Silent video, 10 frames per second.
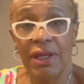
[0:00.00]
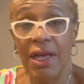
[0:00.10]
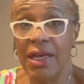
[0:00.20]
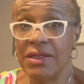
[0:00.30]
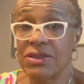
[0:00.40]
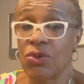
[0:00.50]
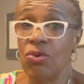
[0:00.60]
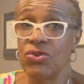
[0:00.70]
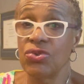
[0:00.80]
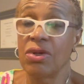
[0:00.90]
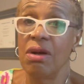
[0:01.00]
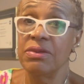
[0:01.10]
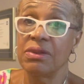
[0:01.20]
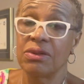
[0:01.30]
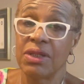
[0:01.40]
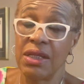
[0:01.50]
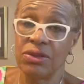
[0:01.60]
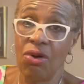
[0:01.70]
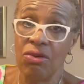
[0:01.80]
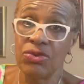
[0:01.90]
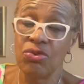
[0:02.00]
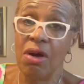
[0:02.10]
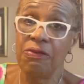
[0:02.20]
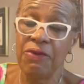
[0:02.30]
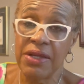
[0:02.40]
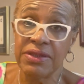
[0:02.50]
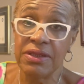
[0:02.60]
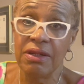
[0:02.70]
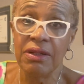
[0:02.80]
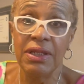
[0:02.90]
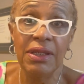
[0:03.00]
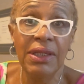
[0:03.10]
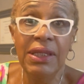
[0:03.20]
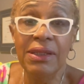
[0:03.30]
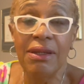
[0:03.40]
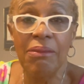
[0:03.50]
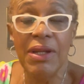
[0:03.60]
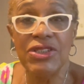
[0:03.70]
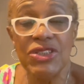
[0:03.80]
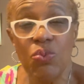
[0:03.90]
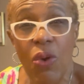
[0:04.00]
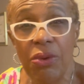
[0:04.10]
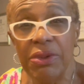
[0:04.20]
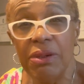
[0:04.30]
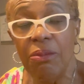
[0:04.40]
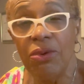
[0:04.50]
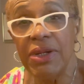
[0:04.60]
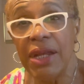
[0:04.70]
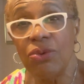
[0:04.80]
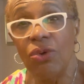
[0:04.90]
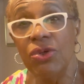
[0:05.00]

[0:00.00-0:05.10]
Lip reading: It's going to get down to affecting her income, and she's worrying about that,